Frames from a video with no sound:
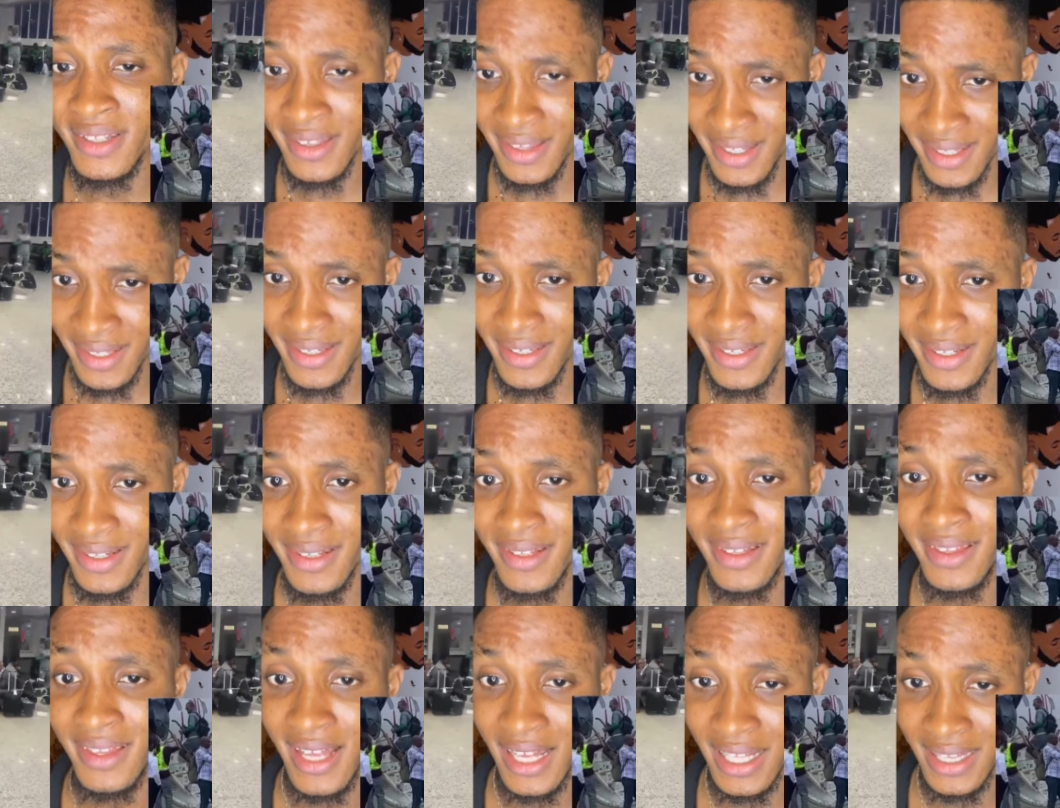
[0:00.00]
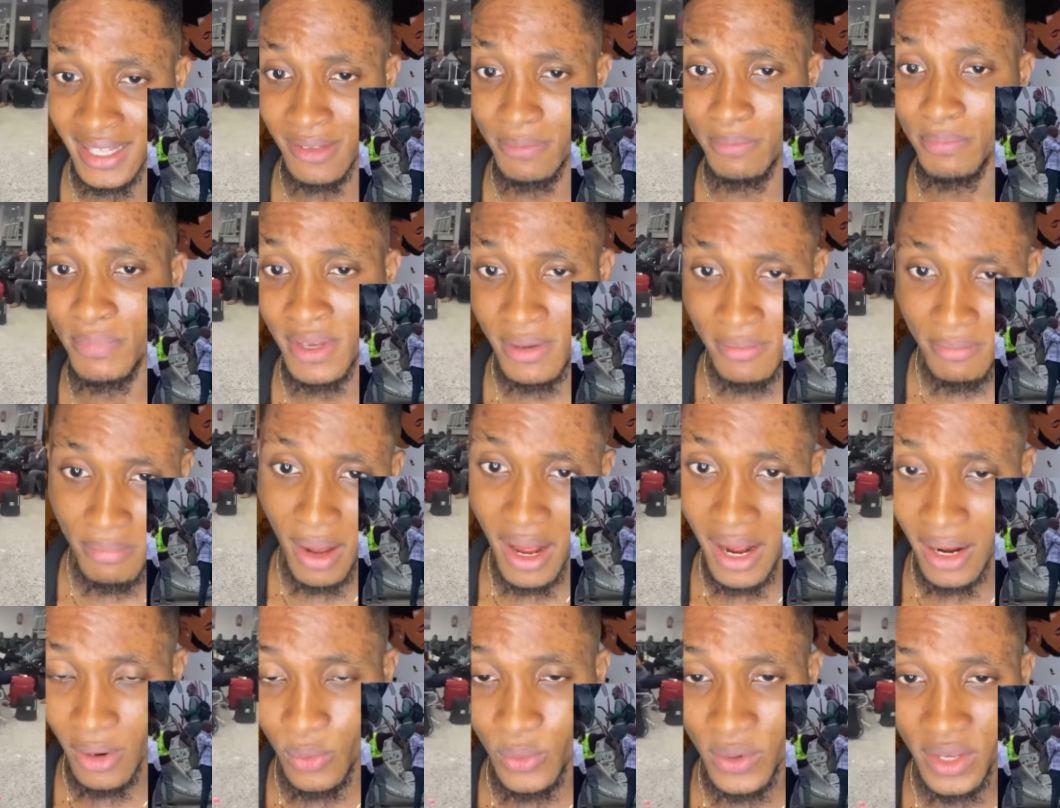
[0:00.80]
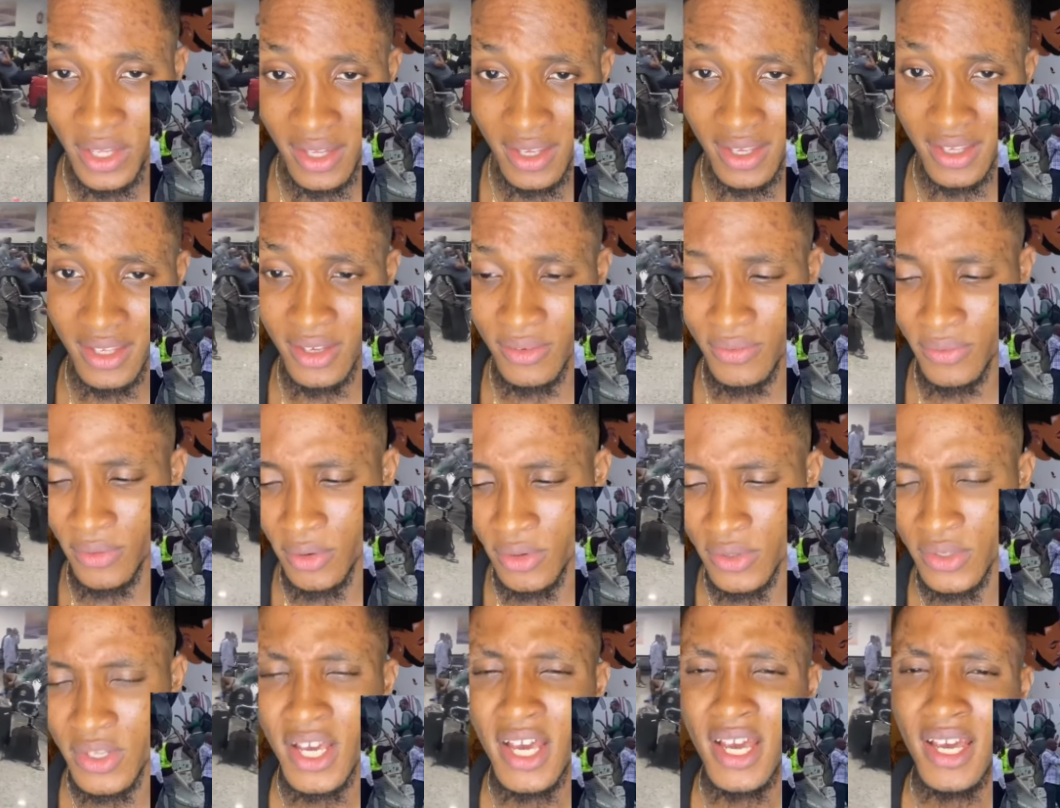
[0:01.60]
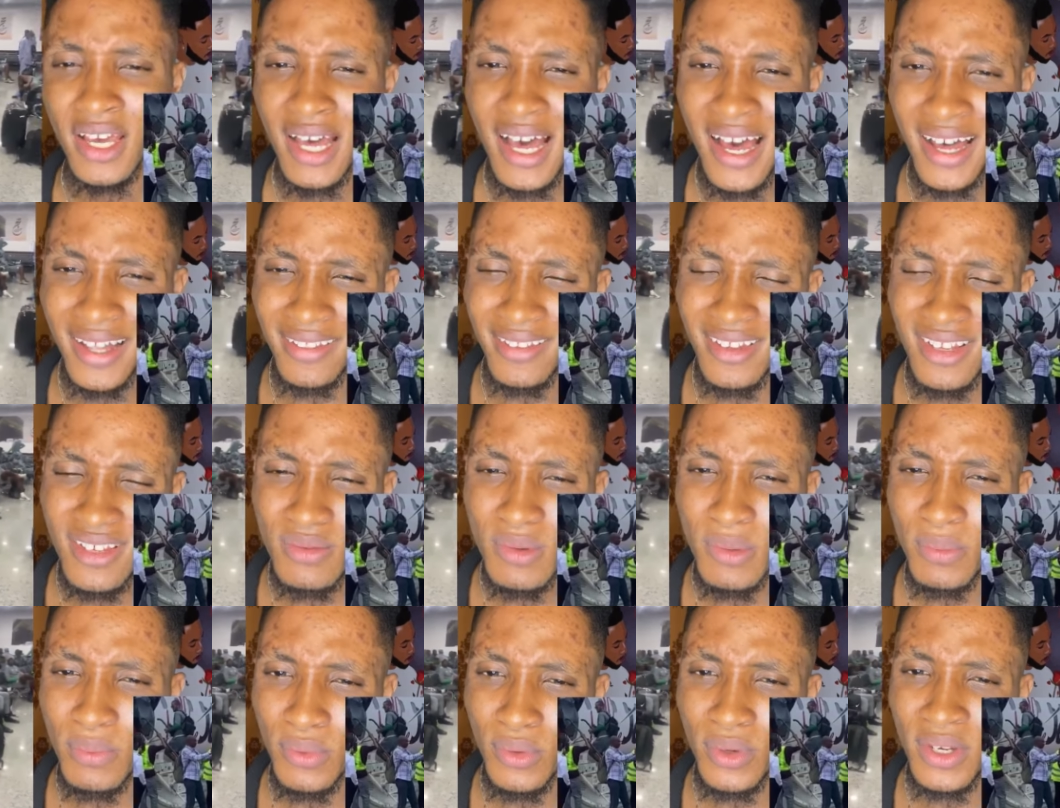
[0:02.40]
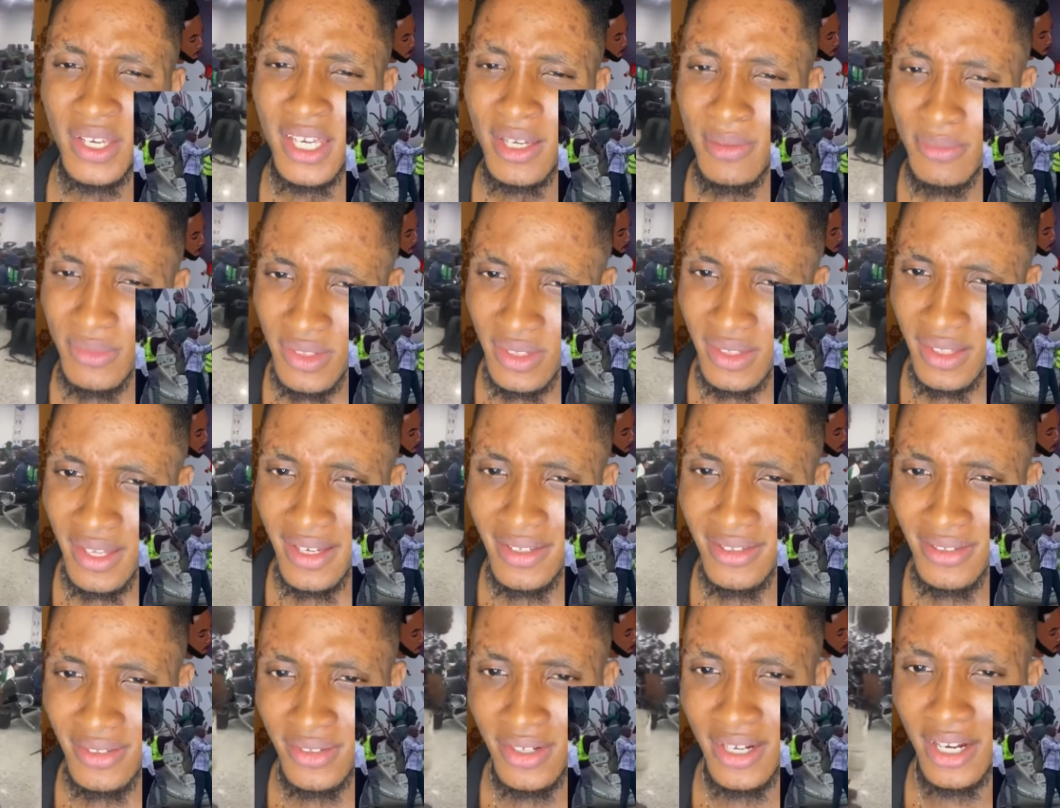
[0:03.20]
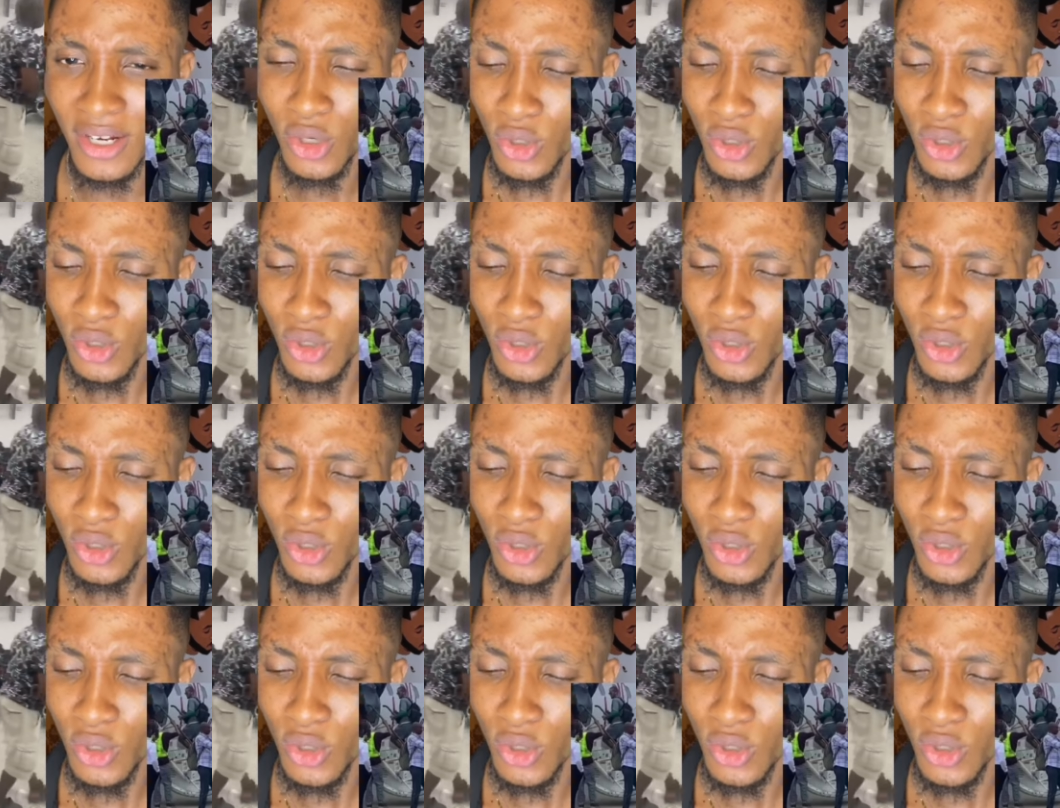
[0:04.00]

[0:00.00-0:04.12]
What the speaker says: did now the payback where they give us, and these people came to Nigeria.